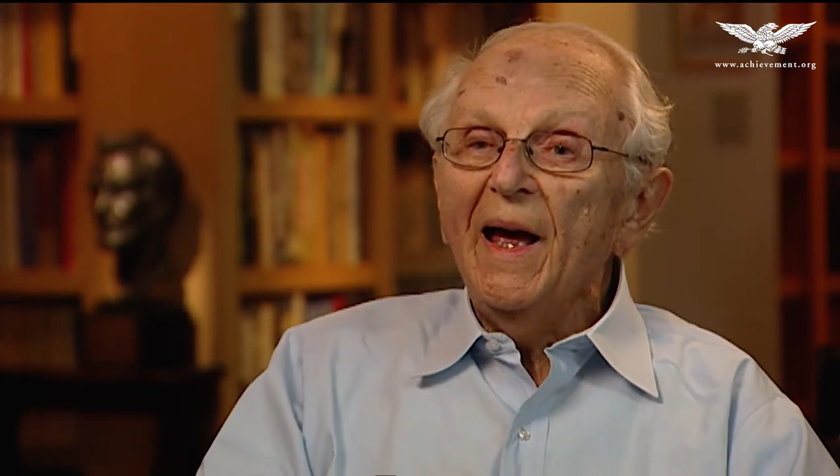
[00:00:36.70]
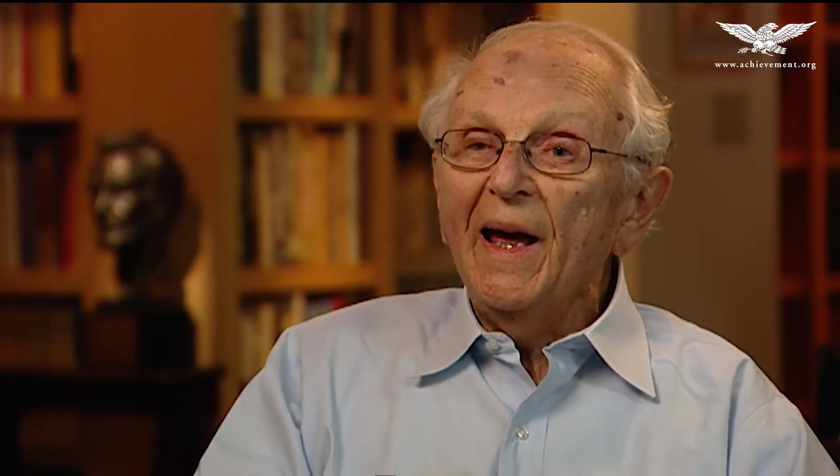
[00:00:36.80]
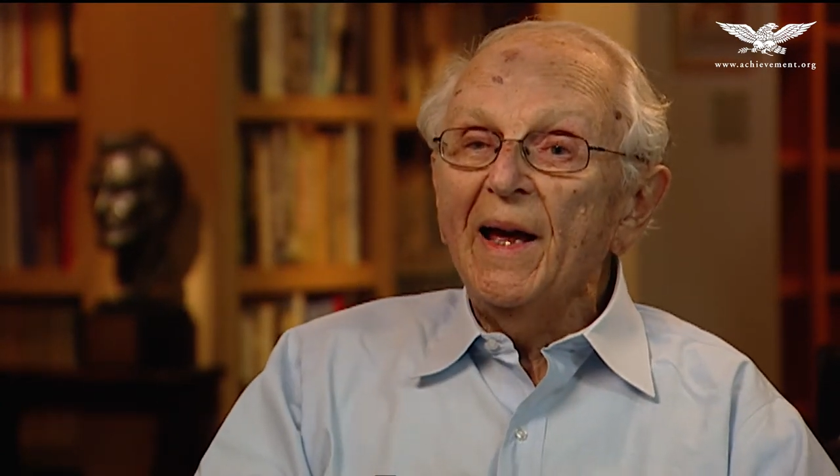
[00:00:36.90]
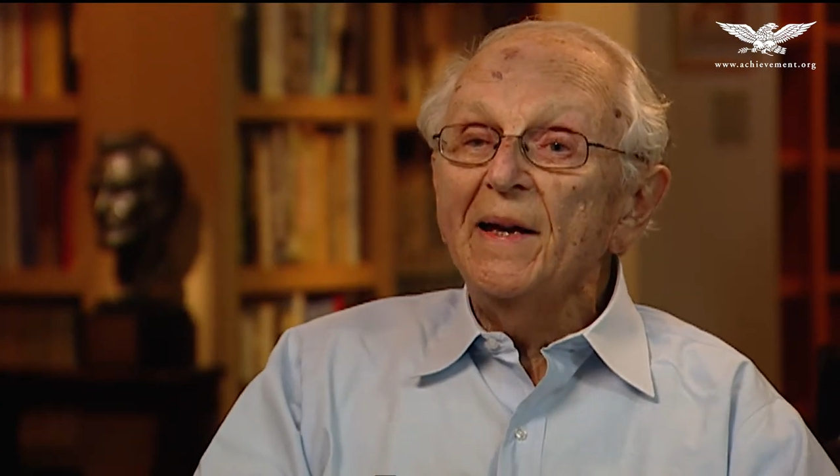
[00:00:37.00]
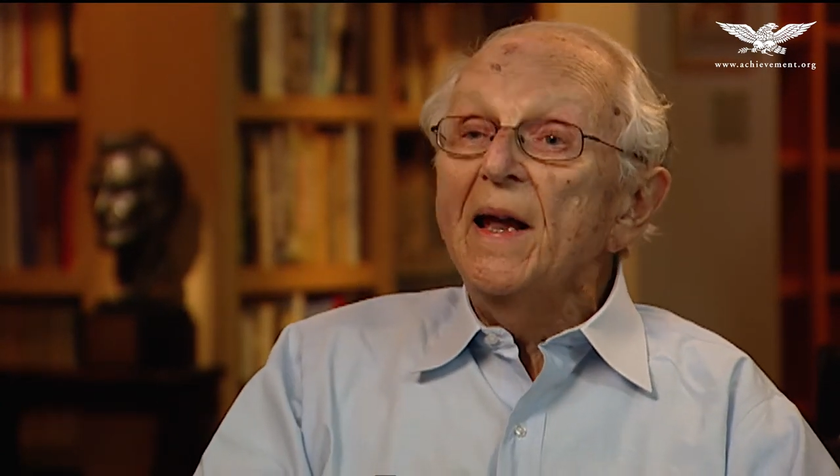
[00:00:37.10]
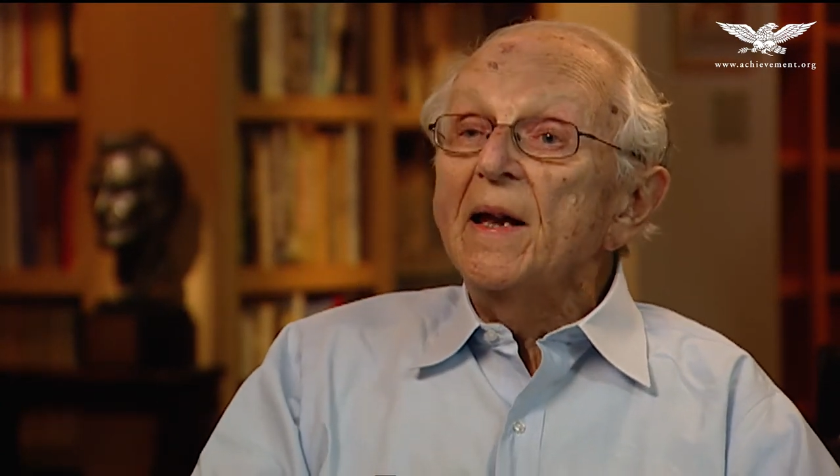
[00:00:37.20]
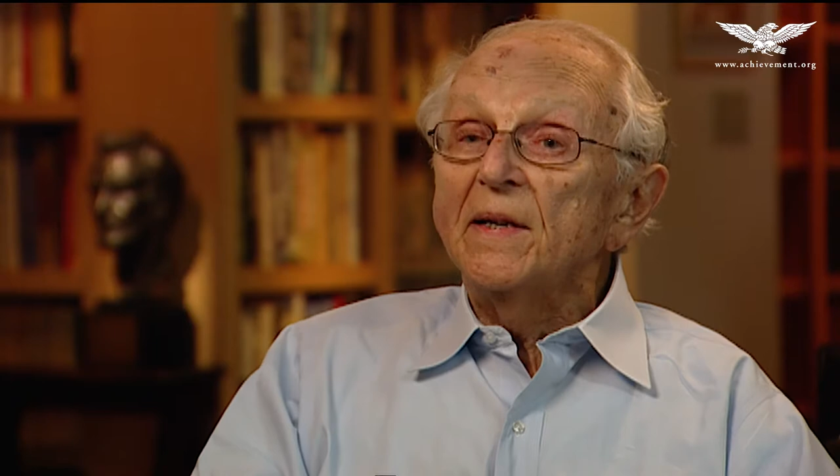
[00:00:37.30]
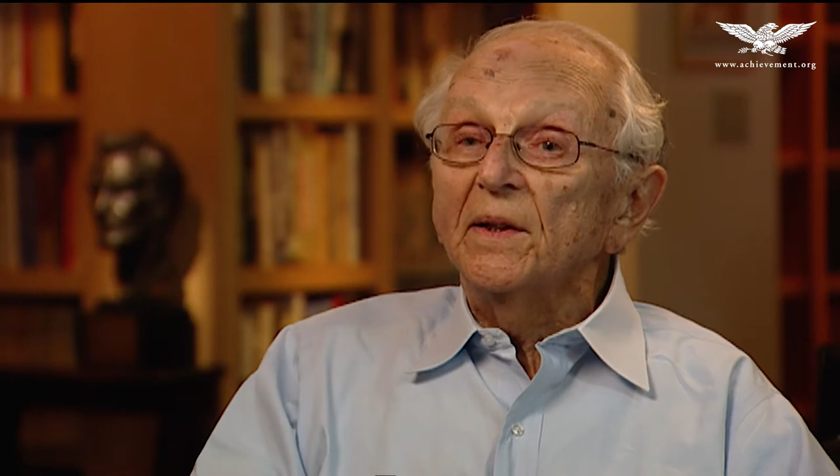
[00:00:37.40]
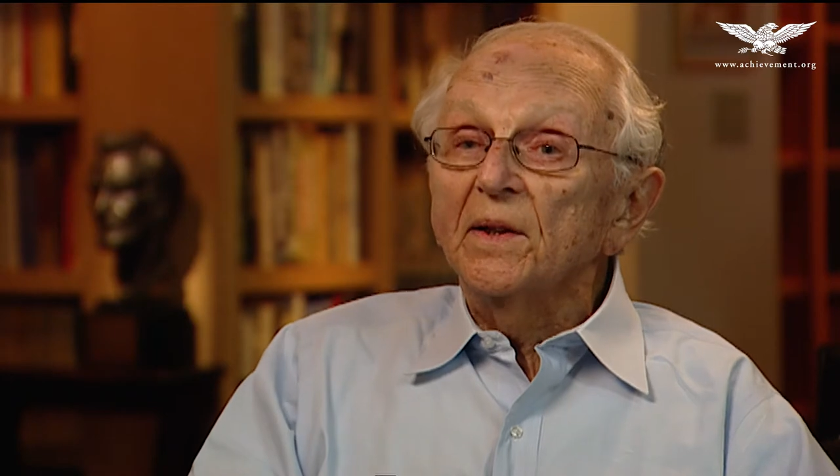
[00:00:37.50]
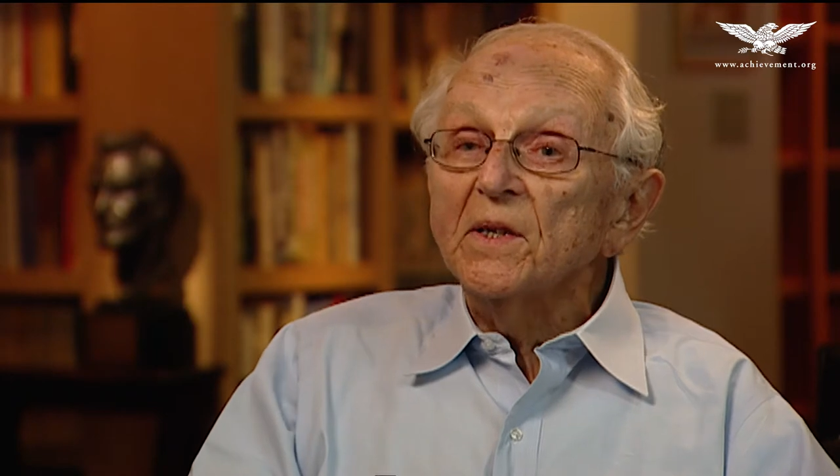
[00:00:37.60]
and
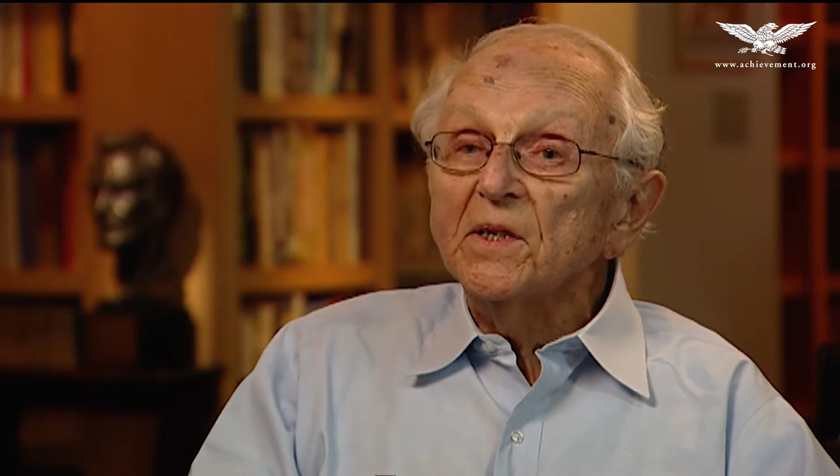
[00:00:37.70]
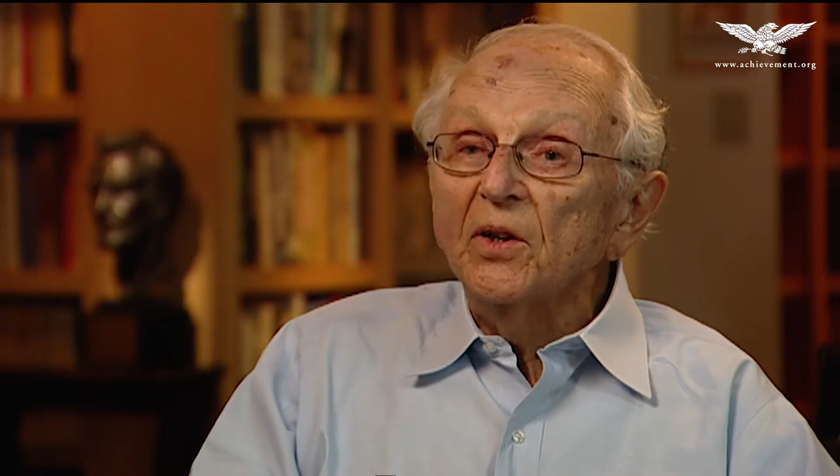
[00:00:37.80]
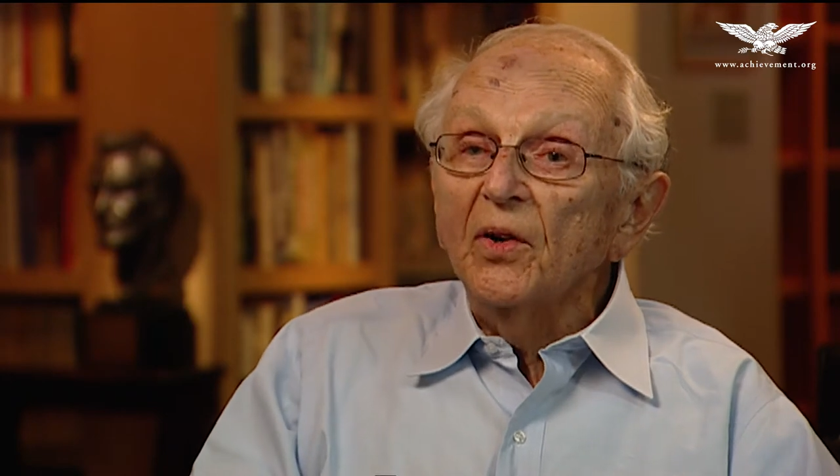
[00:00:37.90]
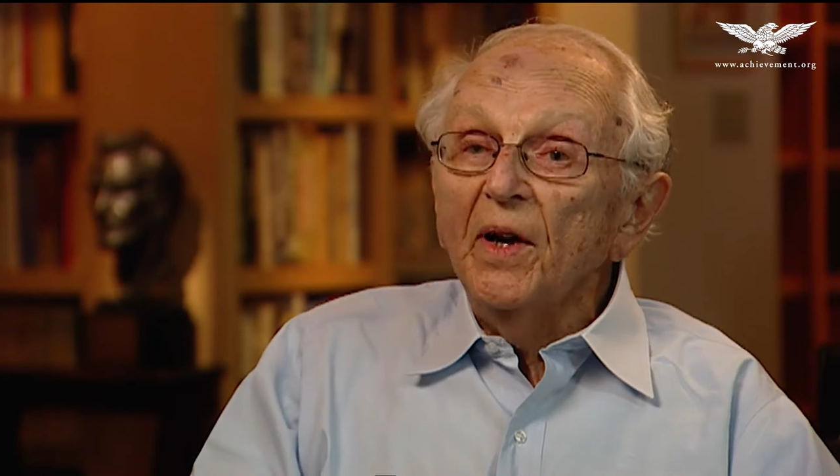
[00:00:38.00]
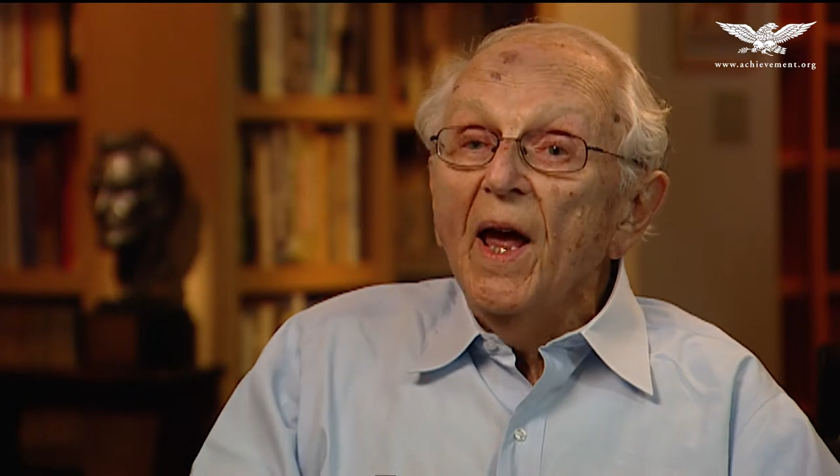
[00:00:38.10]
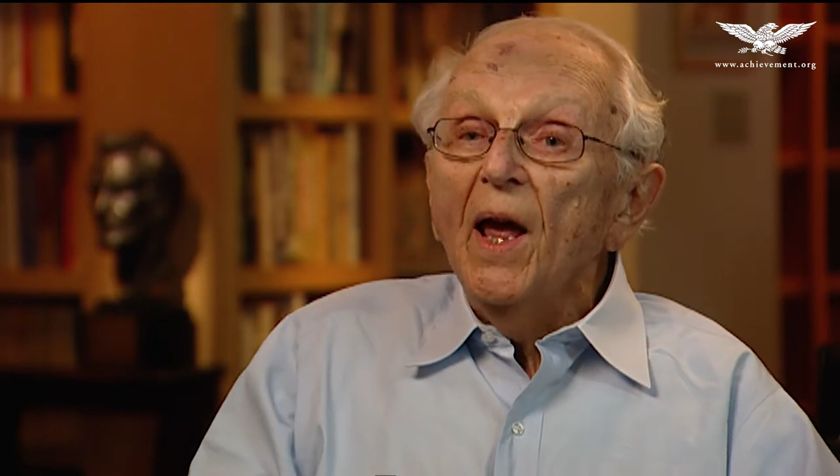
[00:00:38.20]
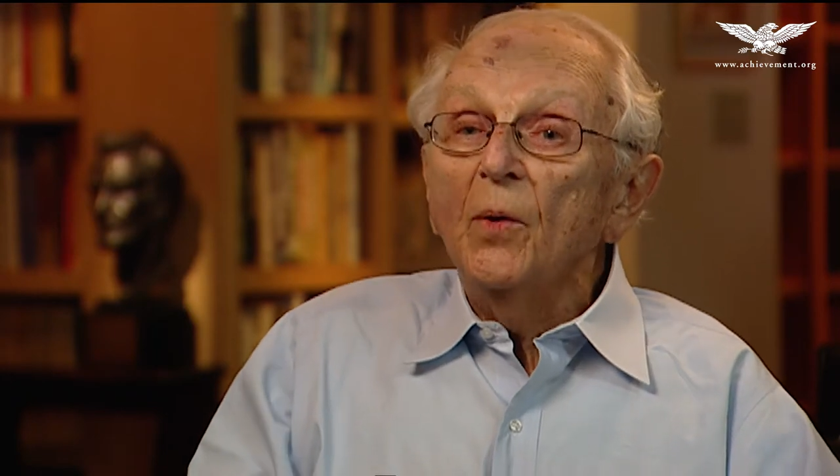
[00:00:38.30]
tell the story.